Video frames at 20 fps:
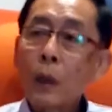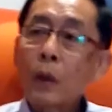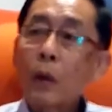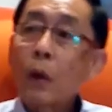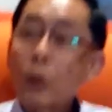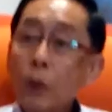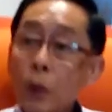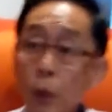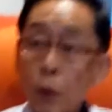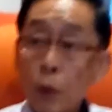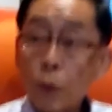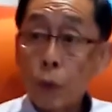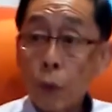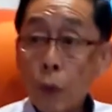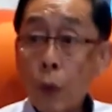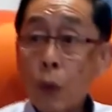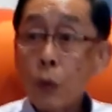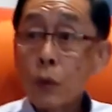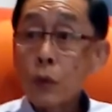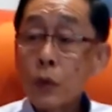One called
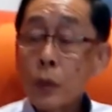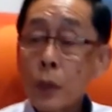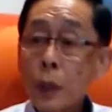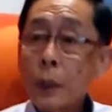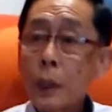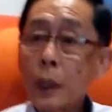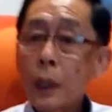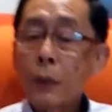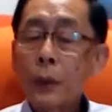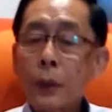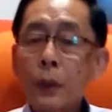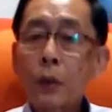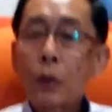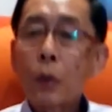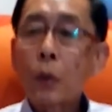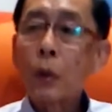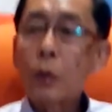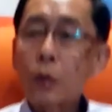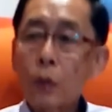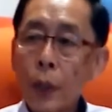tocopherols and the other
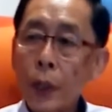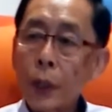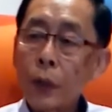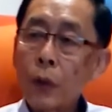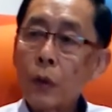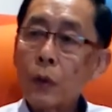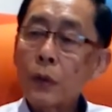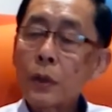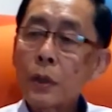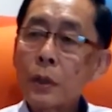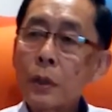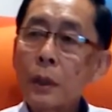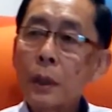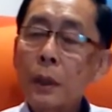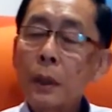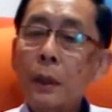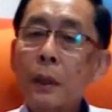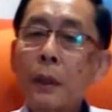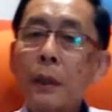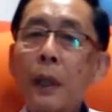one
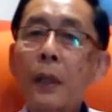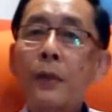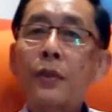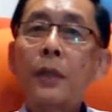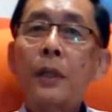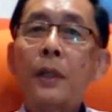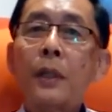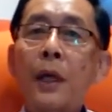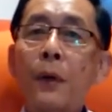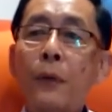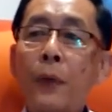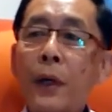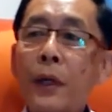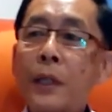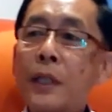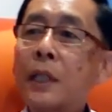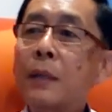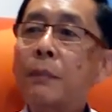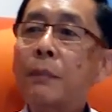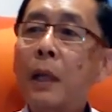tocotrienols. Actually, they
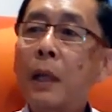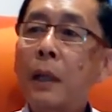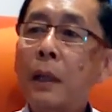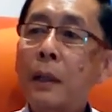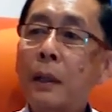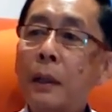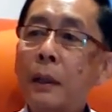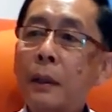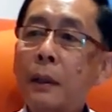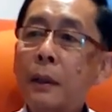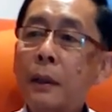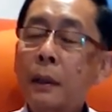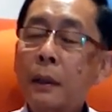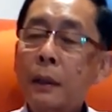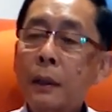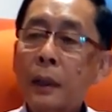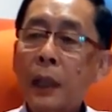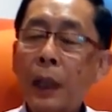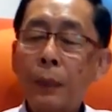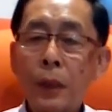have very similar
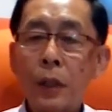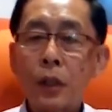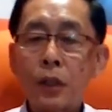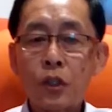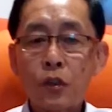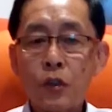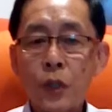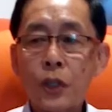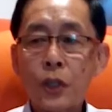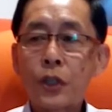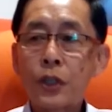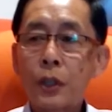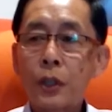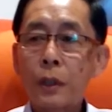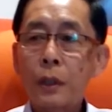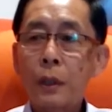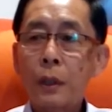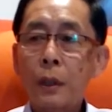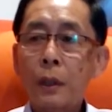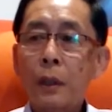chemical
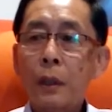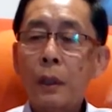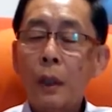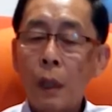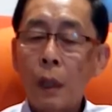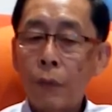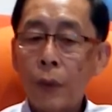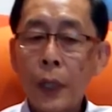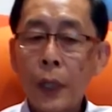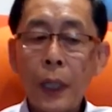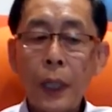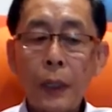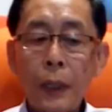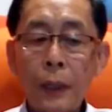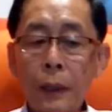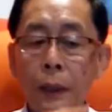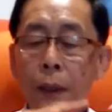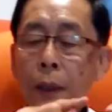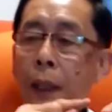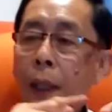structure of a
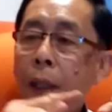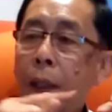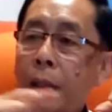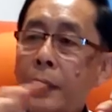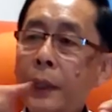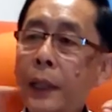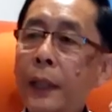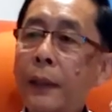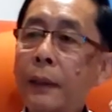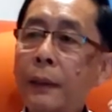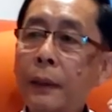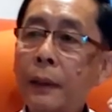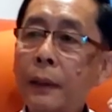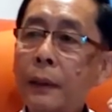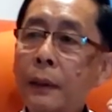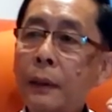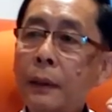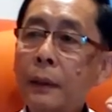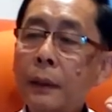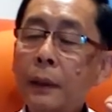head and a tail.
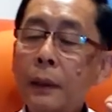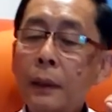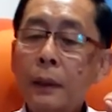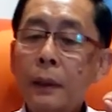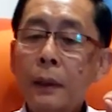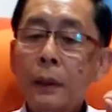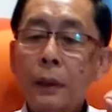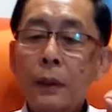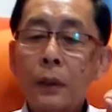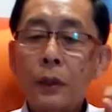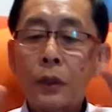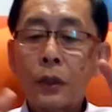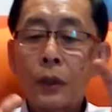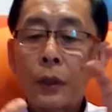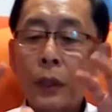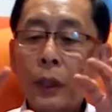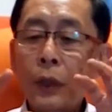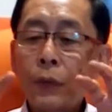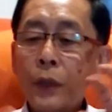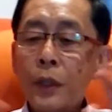
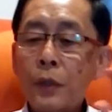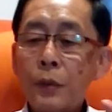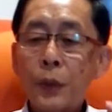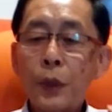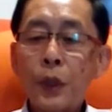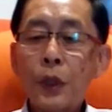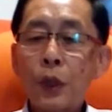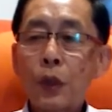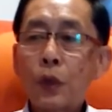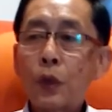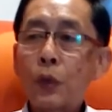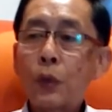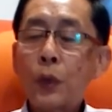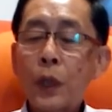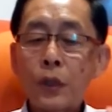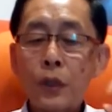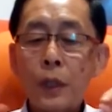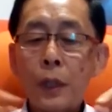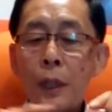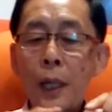So the difference between the
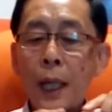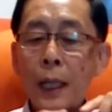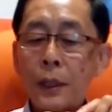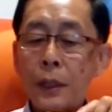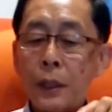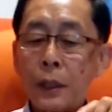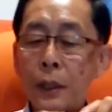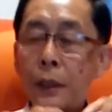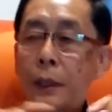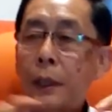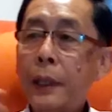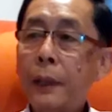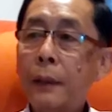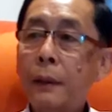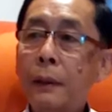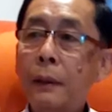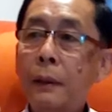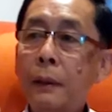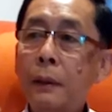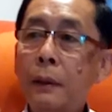two actually lies in the
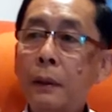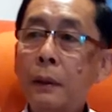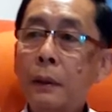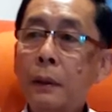tail.